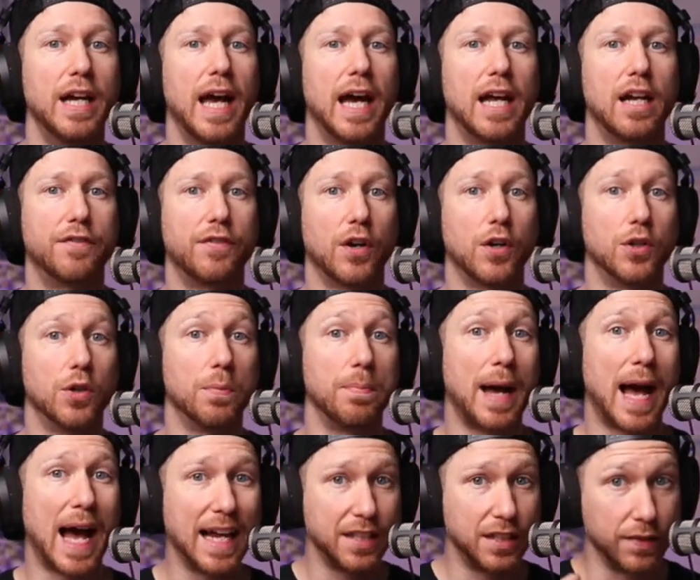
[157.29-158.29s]
and how far your
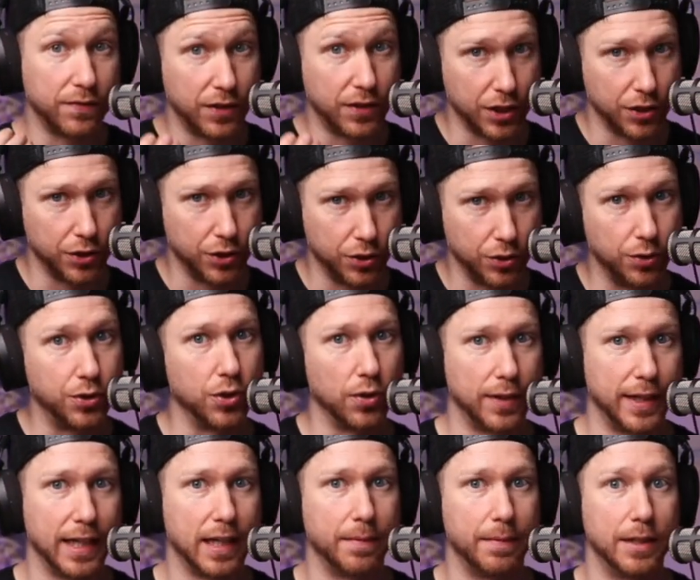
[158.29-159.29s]
passive tissues, your
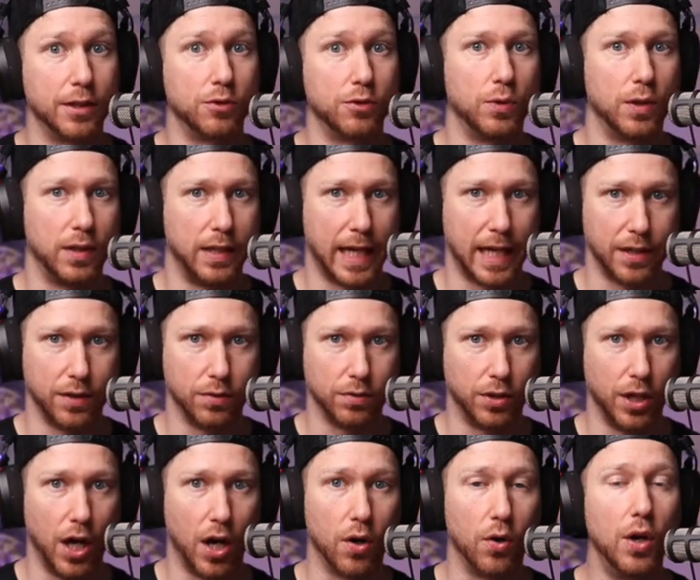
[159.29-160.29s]
ligaments, will let you
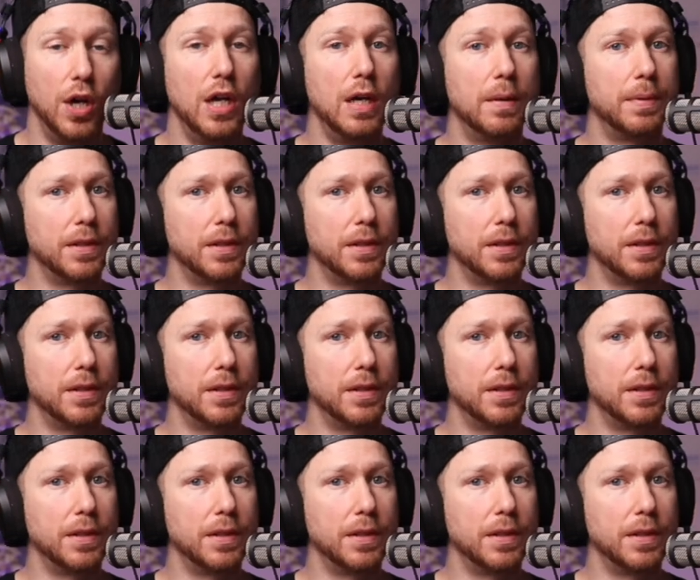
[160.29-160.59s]
go.